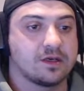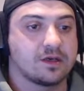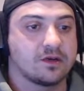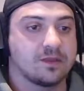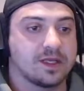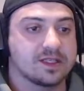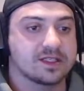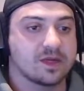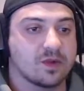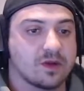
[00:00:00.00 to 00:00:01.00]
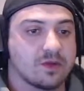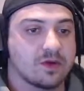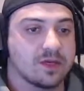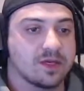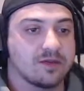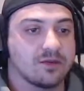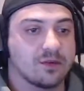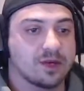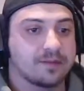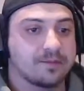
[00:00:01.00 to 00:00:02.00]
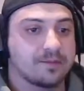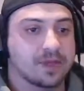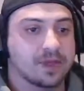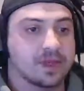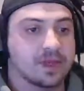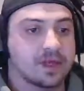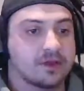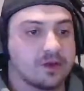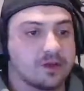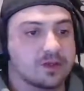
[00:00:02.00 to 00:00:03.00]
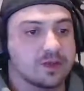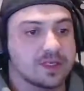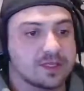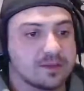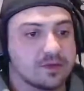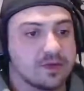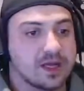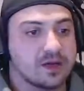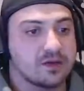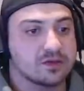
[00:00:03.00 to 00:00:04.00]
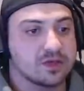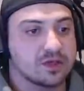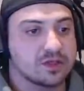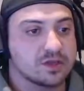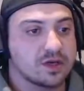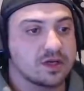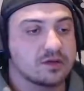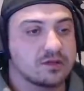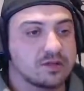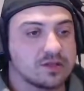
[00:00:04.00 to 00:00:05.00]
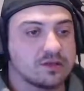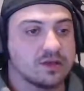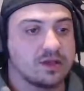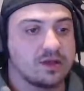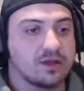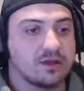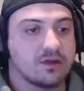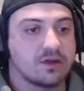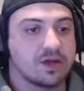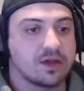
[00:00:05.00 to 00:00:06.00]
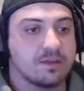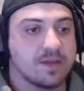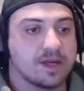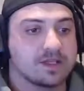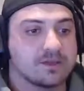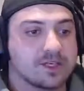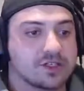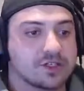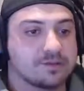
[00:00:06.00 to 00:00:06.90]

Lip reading: Could have been the same one, might have been a different one. I don't know which way is up or down or side to side. It doesn't really look like it matters much.